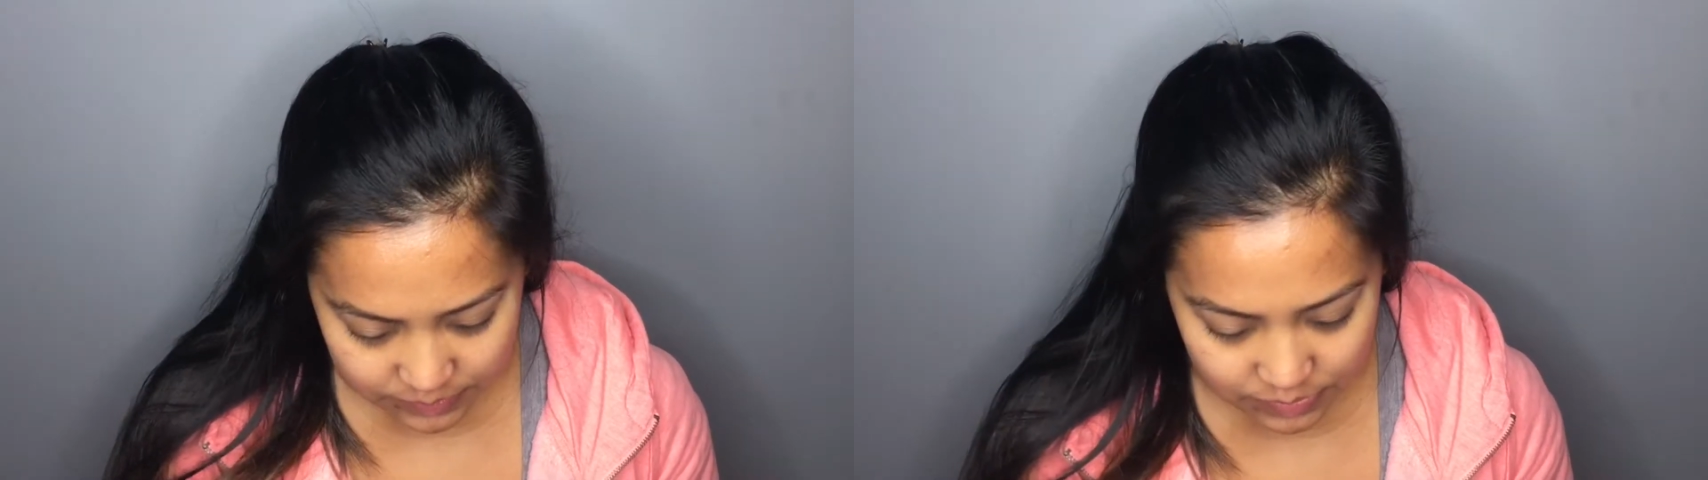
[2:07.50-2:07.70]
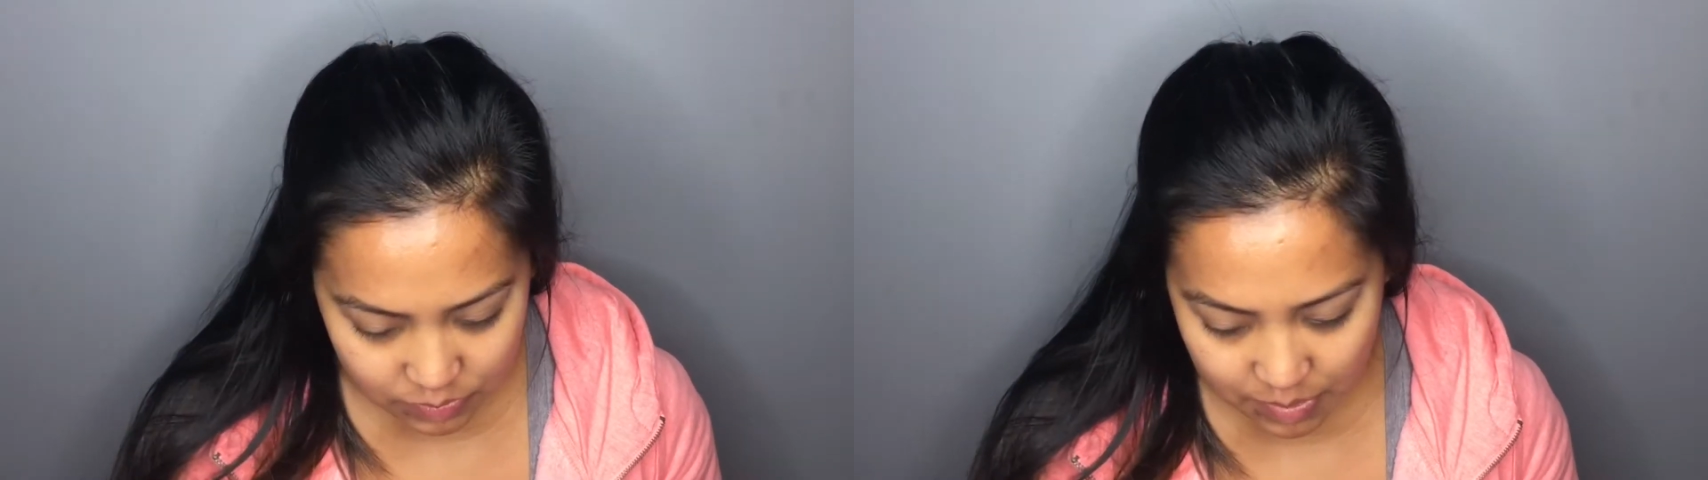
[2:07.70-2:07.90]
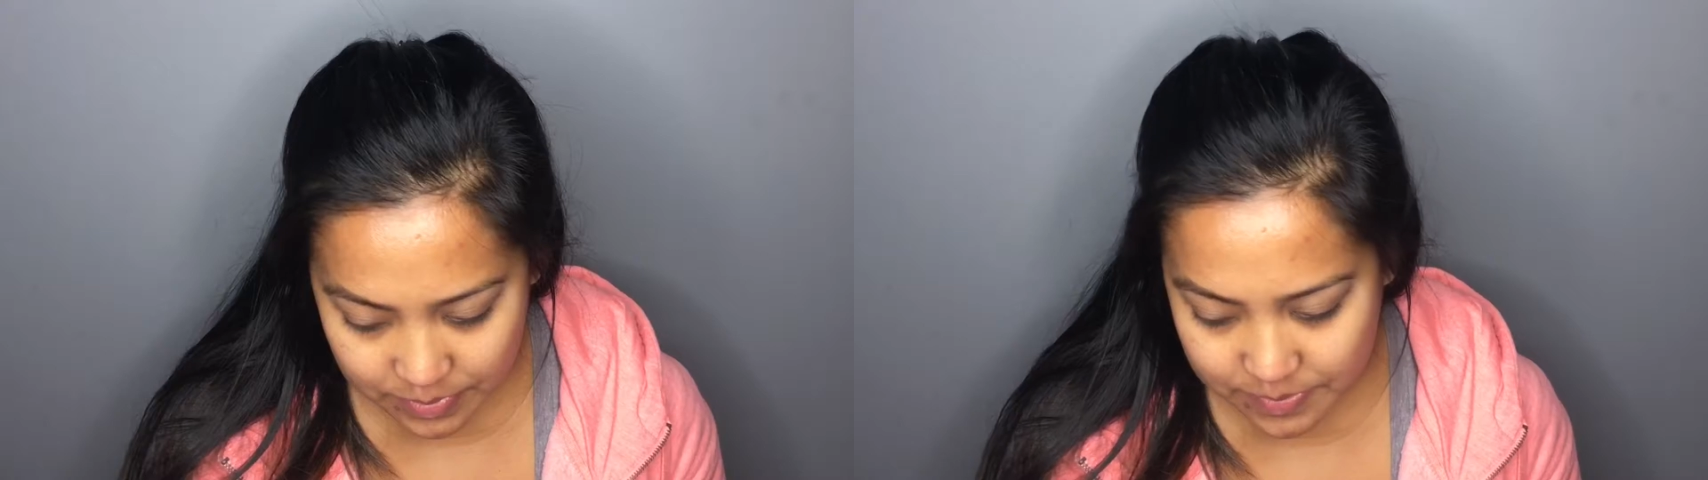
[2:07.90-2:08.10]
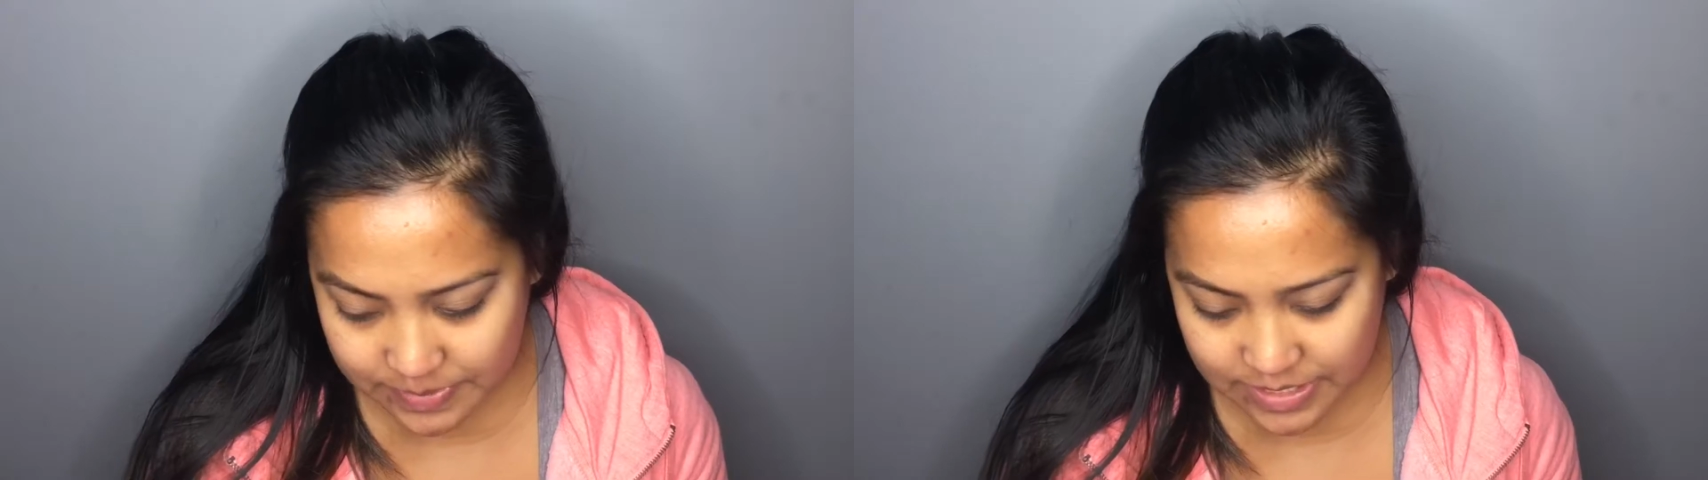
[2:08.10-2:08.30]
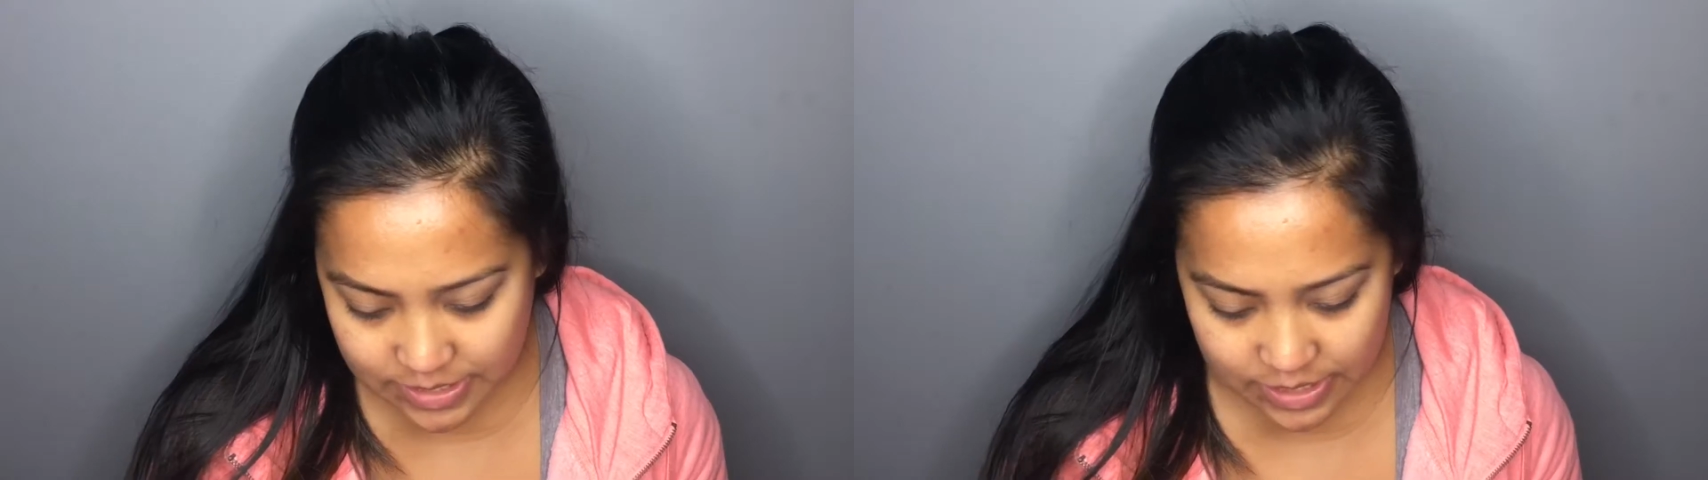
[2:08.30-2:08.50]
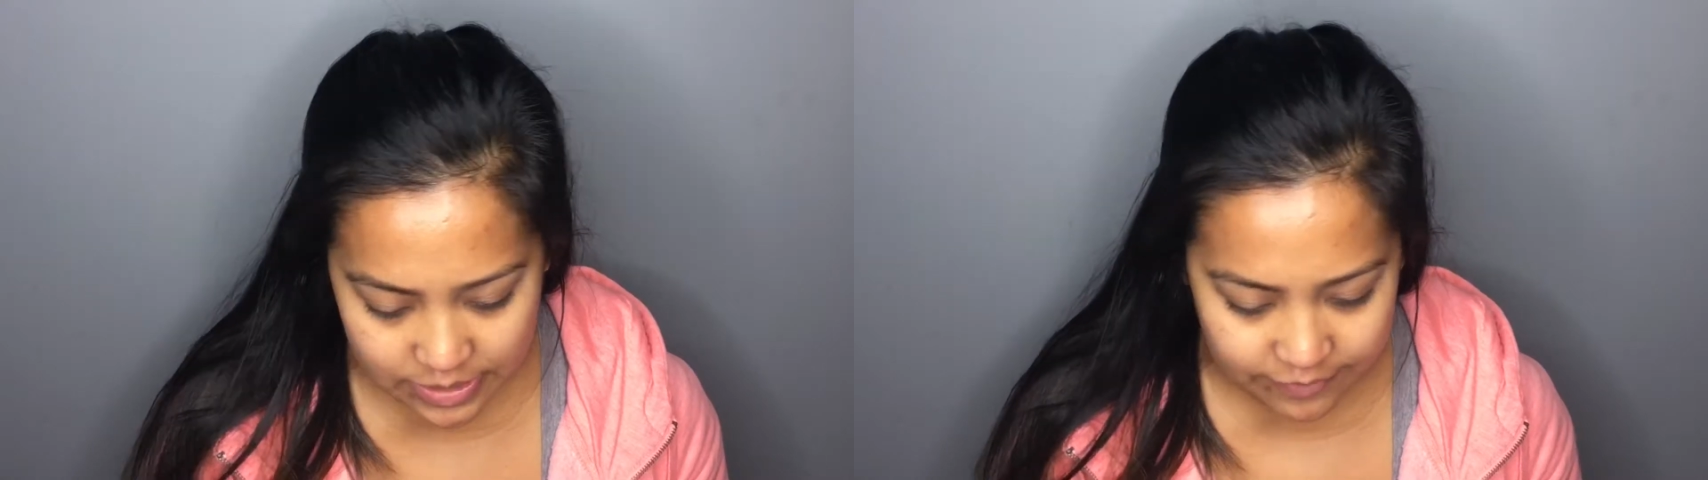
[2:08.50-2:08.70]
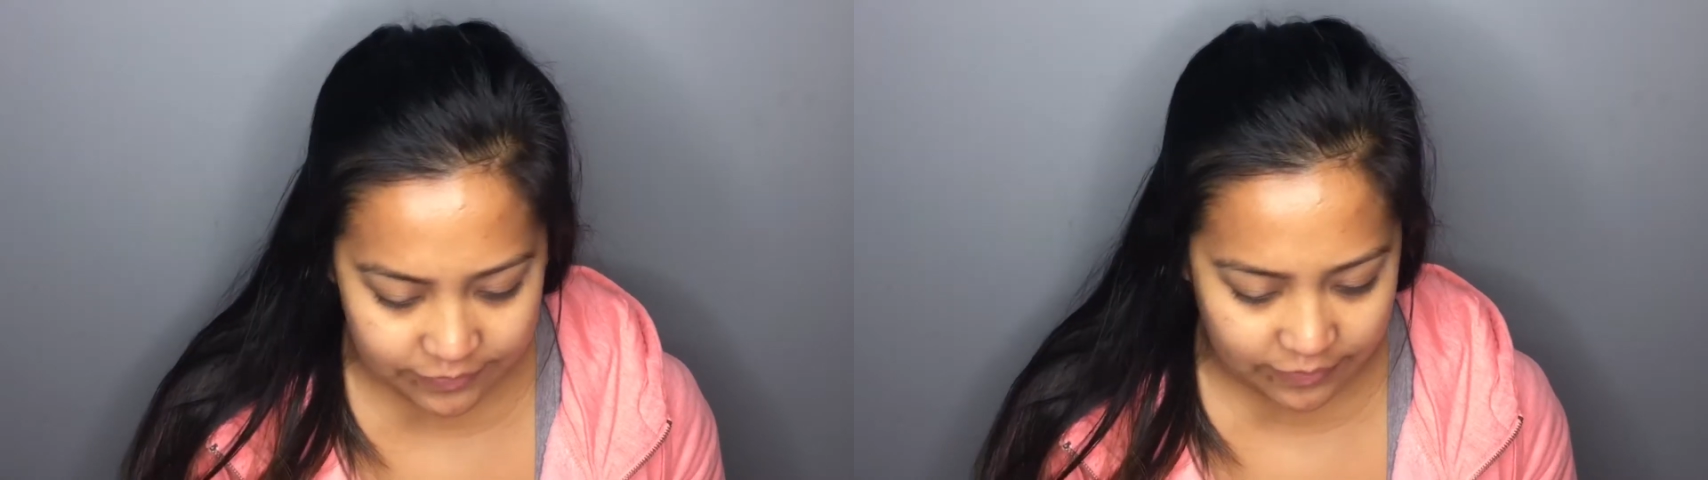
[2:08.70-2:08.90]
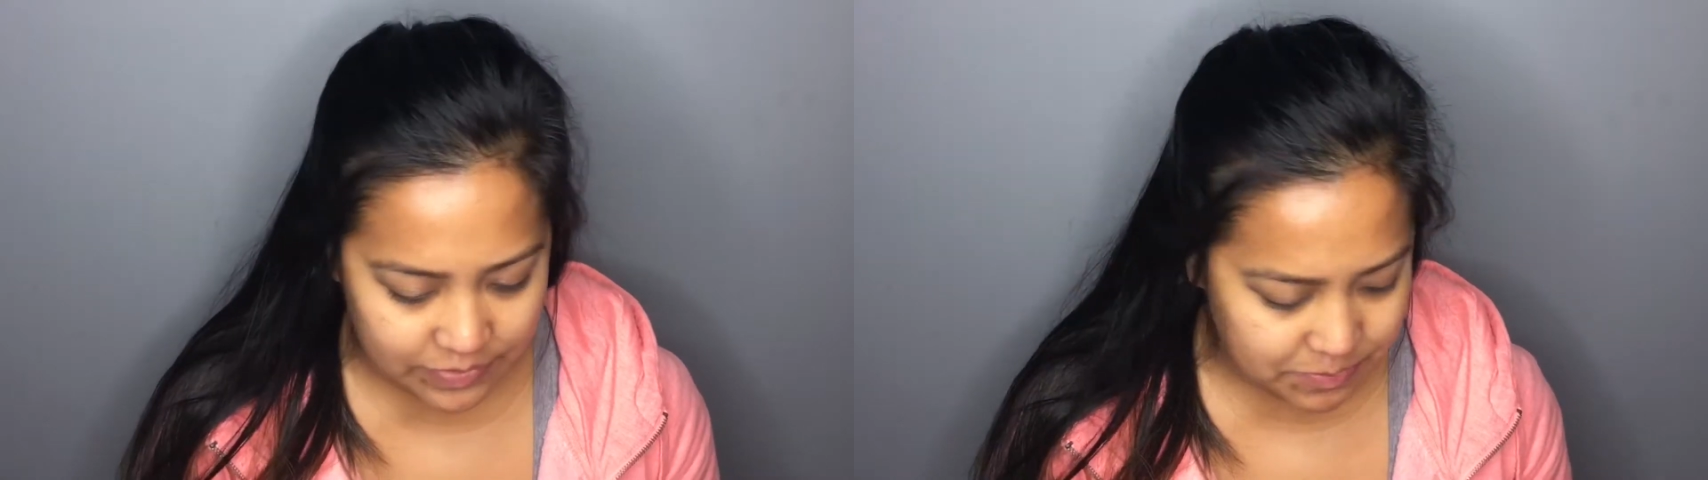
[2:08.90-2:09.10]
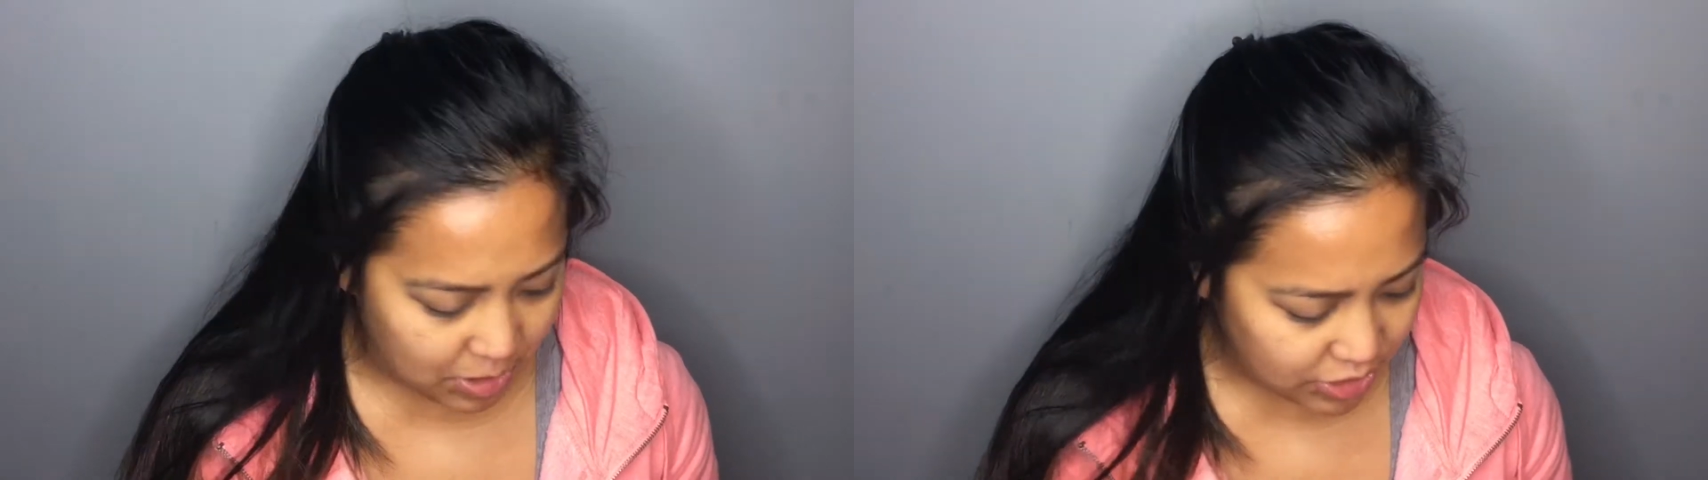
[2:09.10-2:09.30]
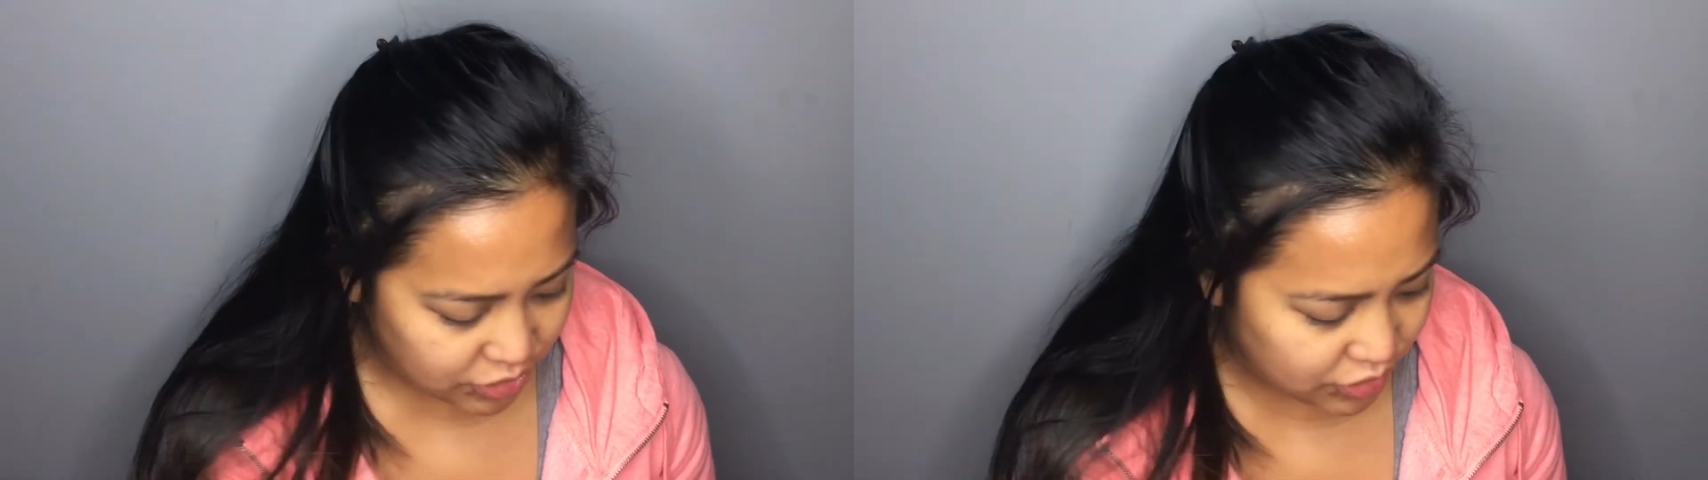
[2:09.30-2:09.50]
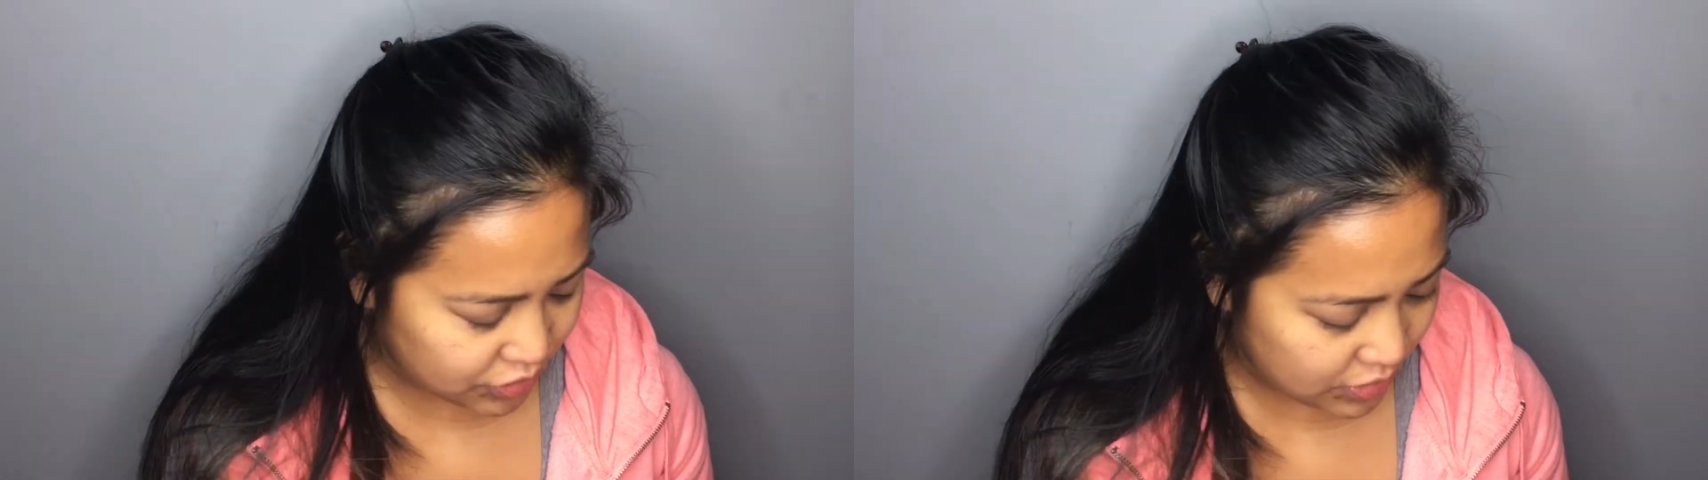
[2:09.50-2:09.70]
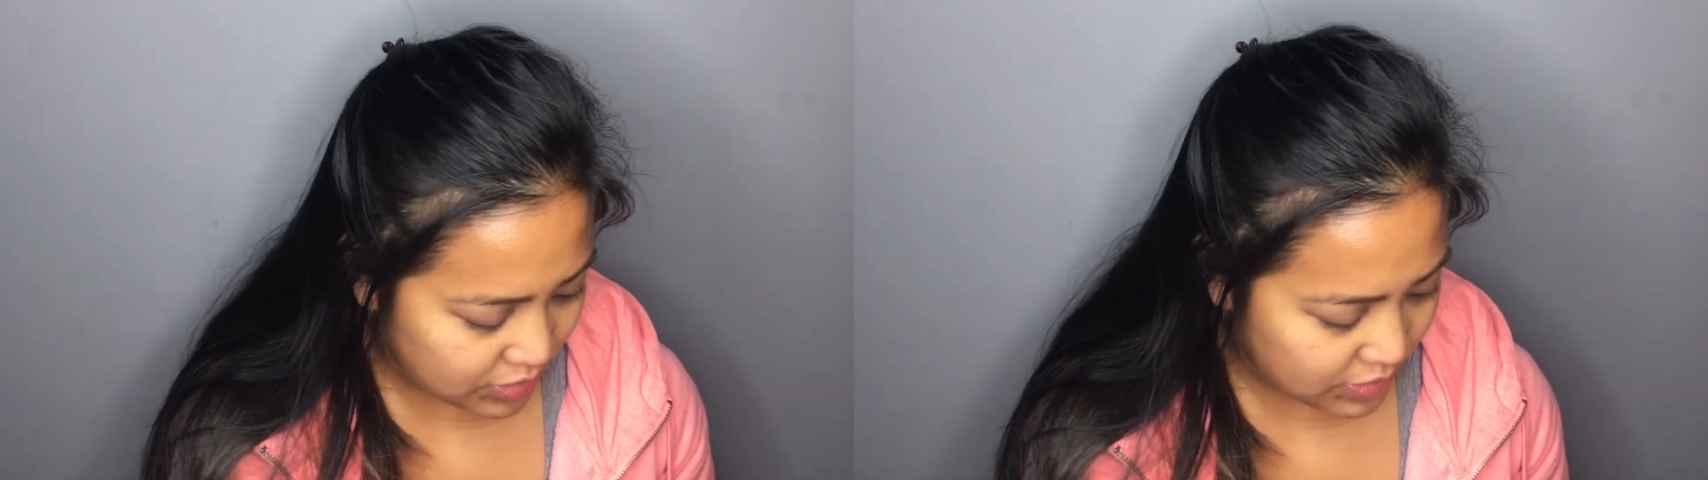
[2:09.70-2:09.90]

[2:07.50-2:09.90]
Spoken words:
So I'm going to be taking a fluffy brush.